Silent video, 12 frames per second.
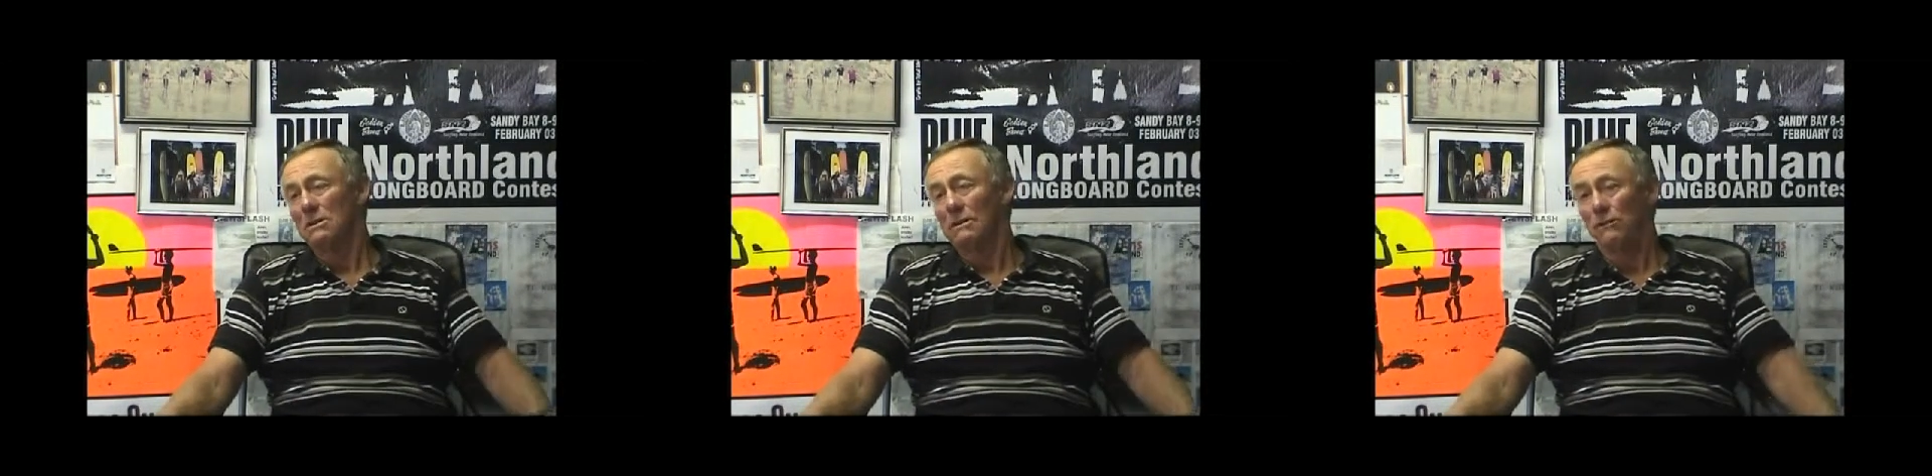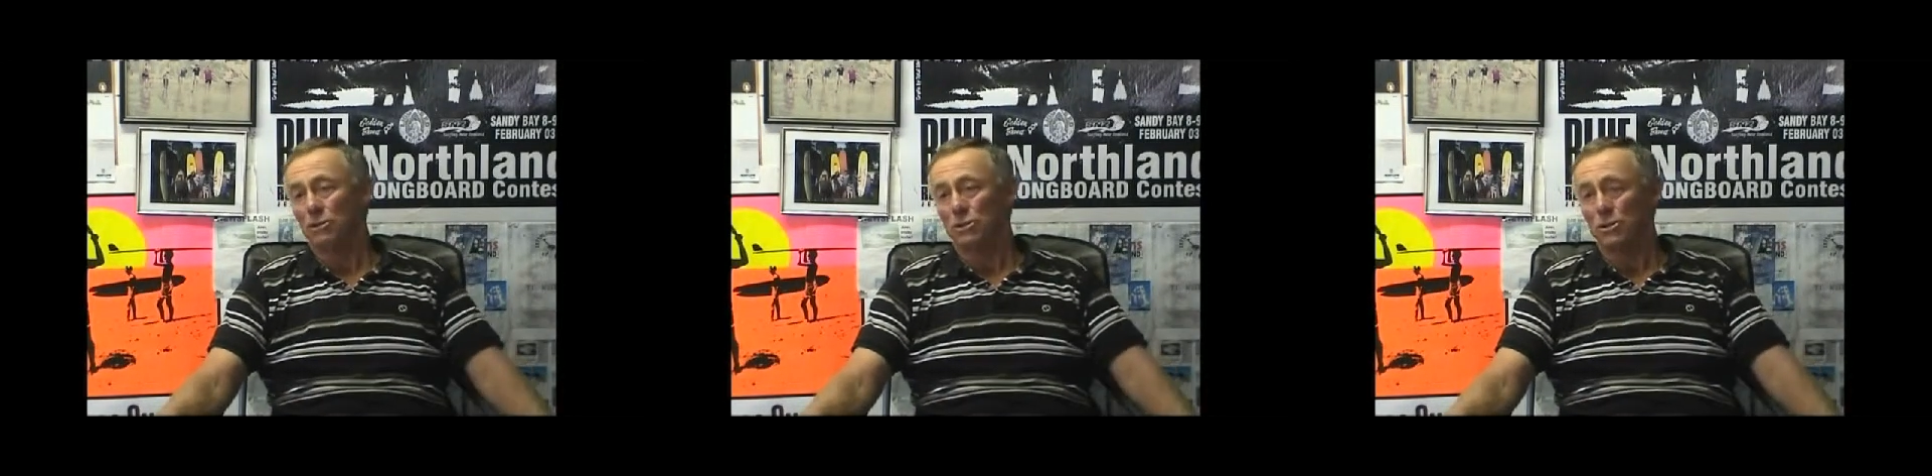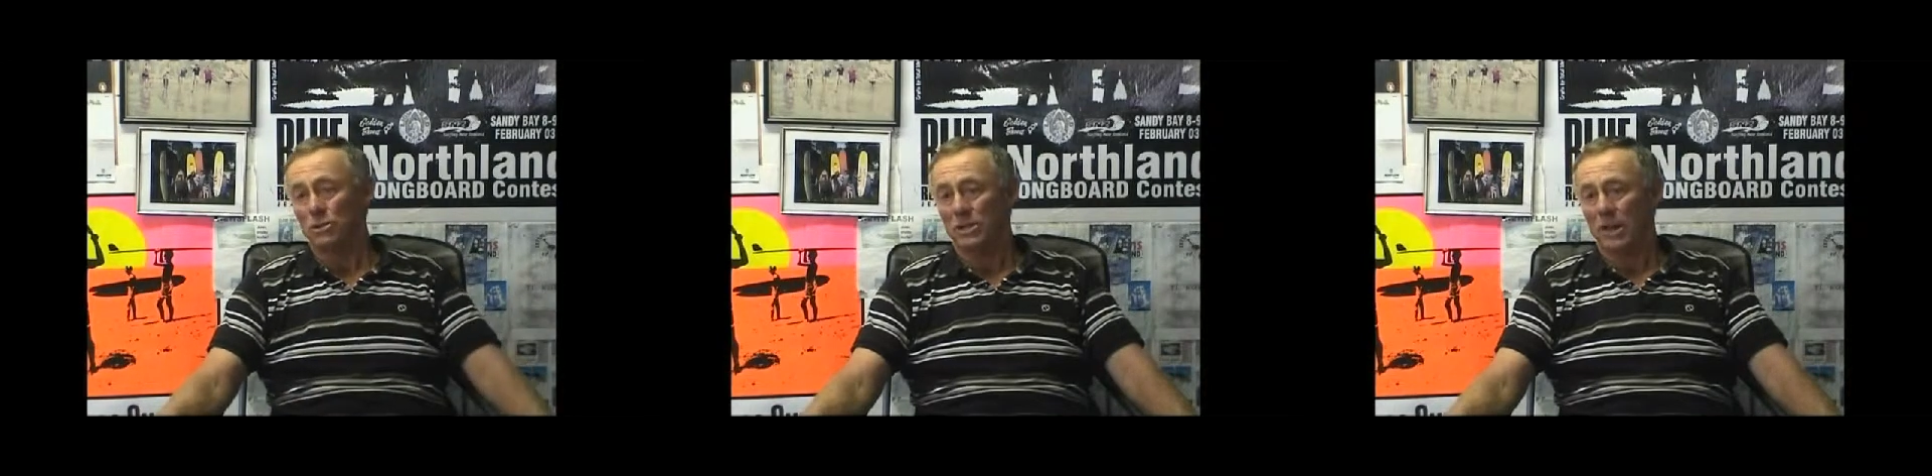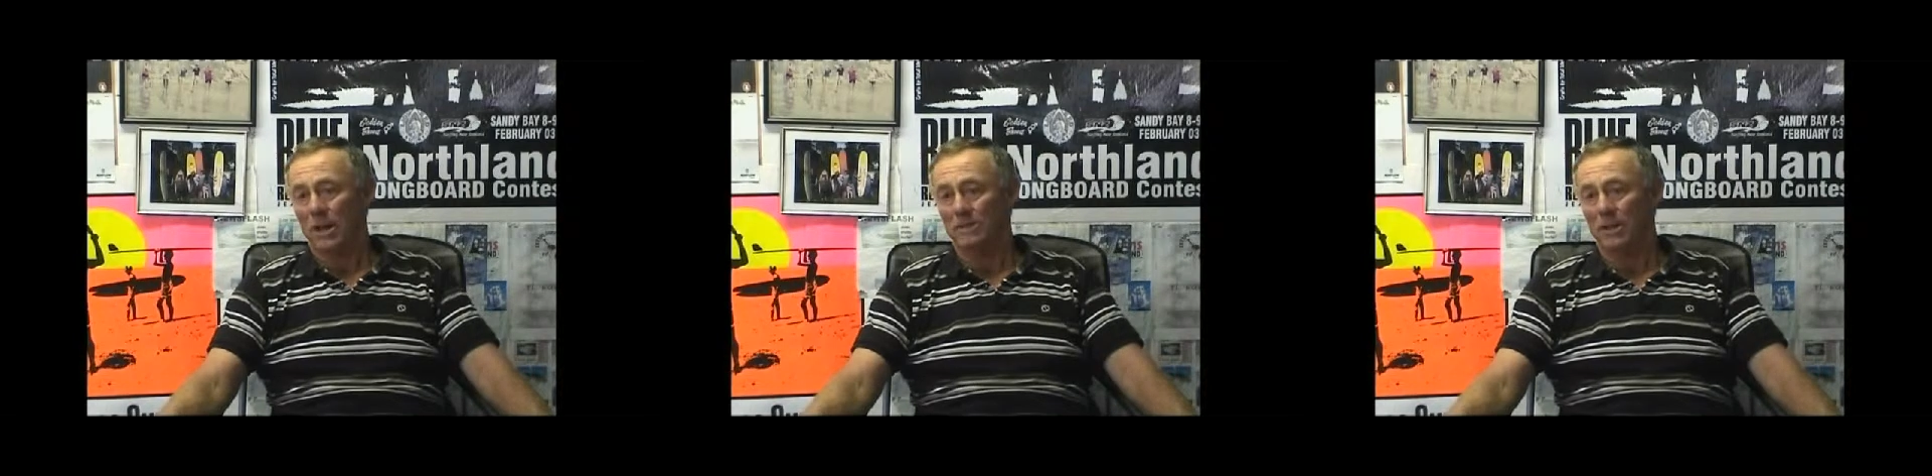foreshore
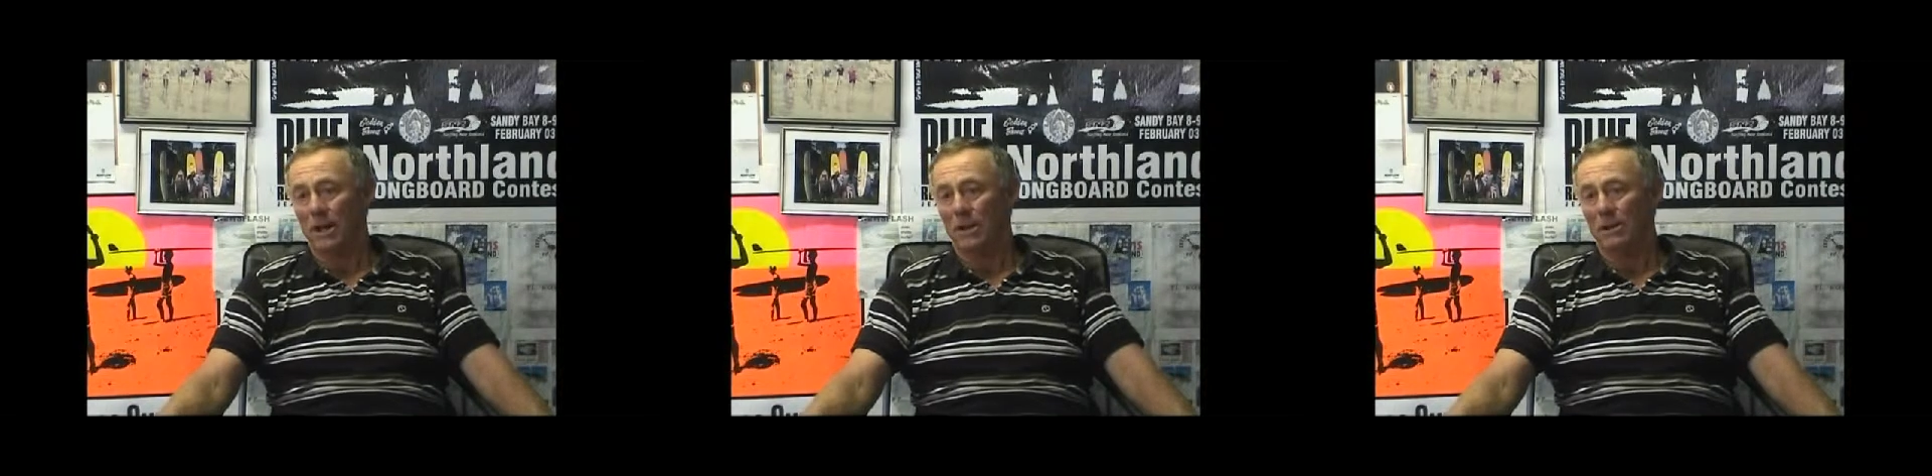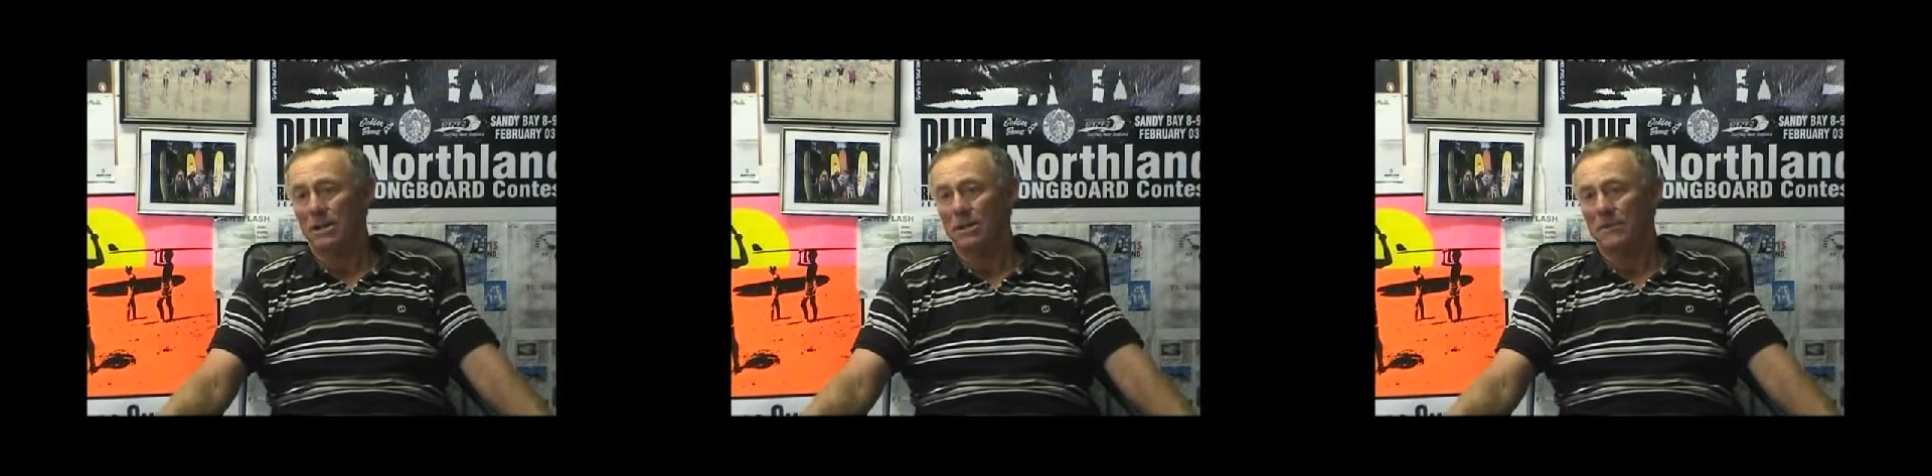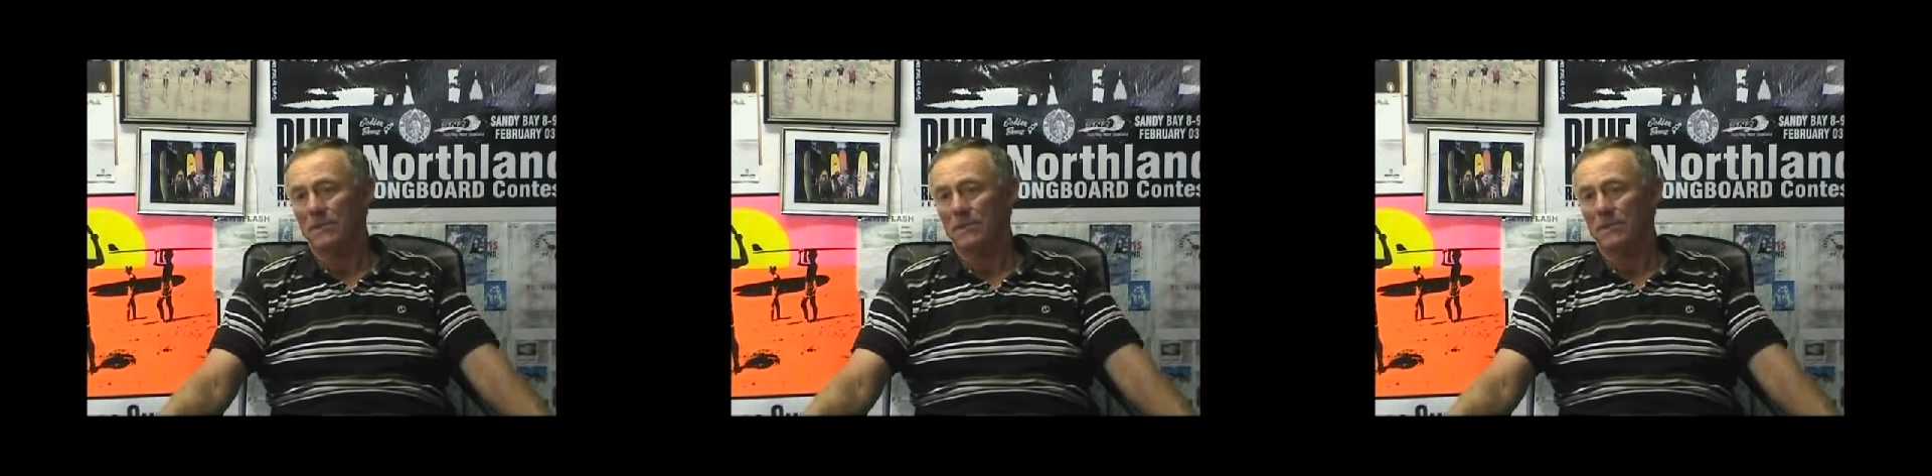at Para.